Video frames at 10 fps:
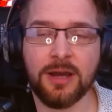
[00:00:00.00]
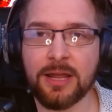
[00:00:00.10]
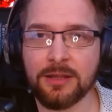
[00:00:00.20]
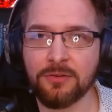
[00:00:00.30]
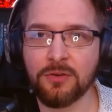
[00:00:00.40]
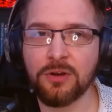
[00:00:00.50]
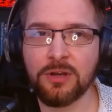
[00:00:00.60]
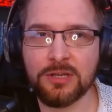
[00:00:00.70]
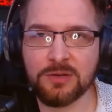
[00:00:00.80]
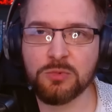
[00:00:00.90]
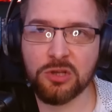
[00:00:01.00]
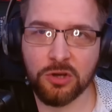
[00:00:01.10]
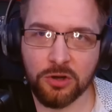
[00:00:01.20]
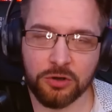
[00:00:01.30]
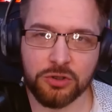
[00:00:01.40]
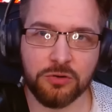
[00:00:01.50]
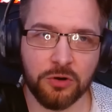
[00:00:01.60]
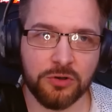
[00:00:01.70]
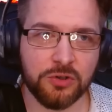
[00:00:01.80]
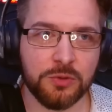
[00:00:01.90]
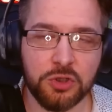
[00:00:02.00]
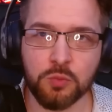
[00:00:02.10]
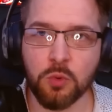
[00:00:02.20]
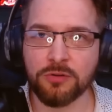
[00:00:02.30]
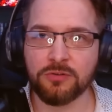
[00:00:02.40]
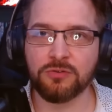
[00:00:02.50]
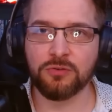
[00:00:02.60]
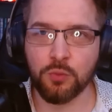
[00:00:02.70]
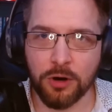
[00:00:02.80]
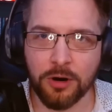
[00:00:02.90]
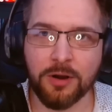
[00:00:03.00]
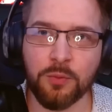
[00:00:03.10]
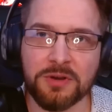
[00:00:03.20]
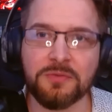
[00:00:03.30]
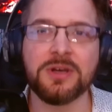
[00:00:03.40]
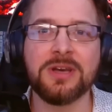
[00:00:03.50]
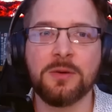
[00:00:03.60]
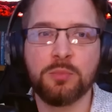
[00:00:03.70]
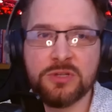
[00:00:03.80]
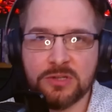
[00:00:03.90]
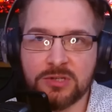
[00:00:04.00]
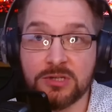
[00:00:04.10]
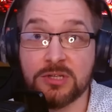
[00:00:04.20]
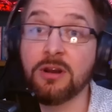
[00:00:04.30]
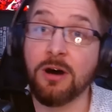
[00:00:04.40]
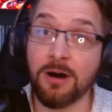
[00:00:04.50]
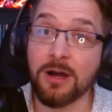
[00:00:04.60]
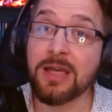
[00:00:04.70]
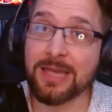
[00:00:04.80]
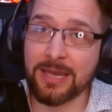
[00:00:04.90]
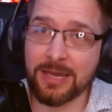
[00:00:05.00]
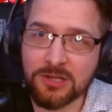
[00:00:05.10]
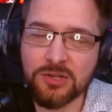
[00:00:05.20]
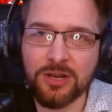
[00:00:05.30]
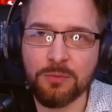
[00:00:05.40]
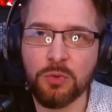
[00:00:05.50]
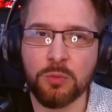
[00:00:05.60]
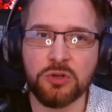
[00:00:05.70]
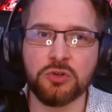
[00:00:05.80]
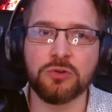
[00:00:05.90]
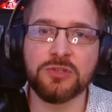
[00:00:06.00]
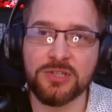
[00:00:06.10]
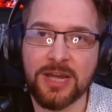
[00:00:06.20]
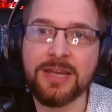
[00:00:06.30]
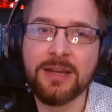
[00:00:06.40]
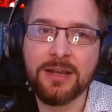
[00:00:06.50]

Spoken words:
And it seems like the conclusion you got to is you want to work with businesses that are in a slightly more mature state,